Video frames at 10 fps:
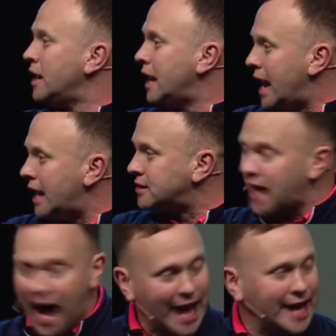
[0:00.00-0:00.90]
and
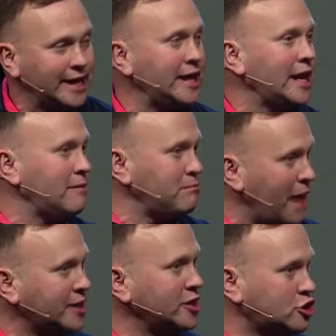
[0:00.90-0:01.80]
tying it and
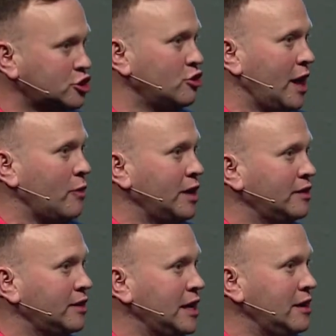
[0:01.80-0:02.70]
making sure that we
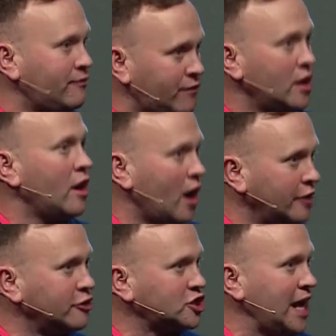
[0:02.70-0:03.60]
leave
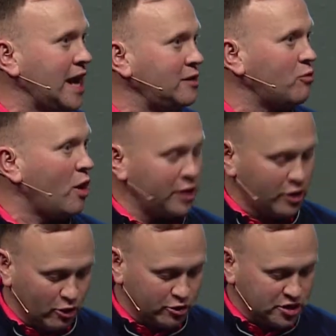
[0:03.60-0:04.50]
understanding what we heard.